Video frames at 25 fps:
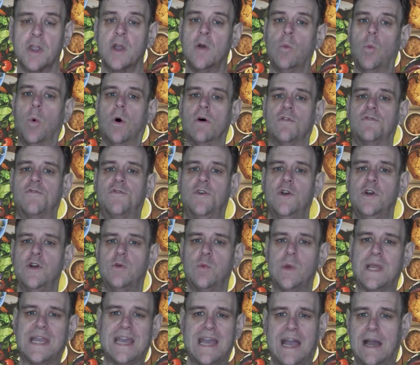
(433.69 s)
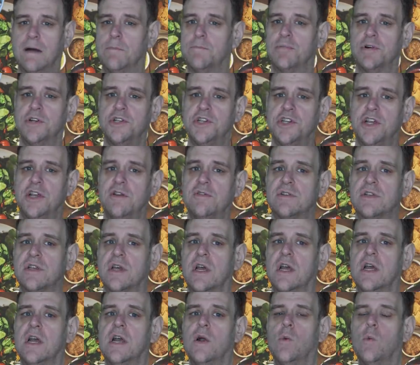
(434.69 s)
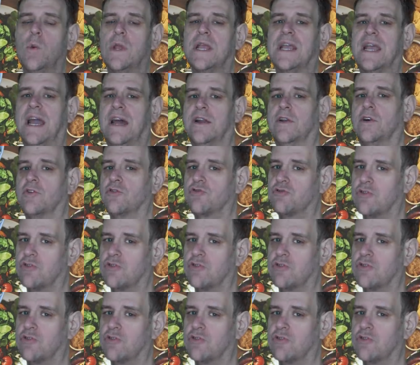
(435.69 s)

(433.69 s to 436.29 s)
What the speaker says: what food we can produce, we cannot